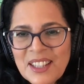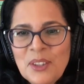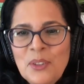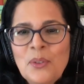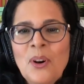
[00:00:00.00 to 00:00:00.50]

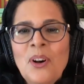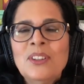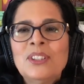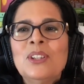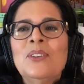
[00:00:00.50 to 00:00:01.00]
You
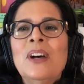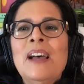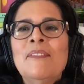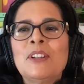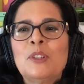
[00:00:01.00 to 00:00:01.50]
also
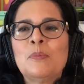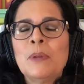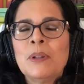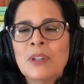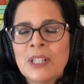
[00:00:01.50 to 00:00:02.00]
have
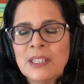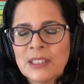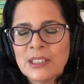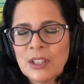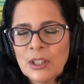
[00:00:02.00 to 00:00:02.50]

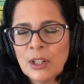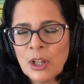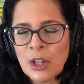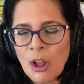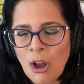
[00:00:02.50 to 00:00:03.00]
experienced
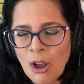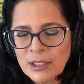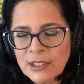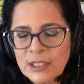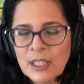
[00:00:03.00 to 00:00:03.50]

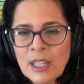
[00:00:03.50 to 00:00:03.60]
loss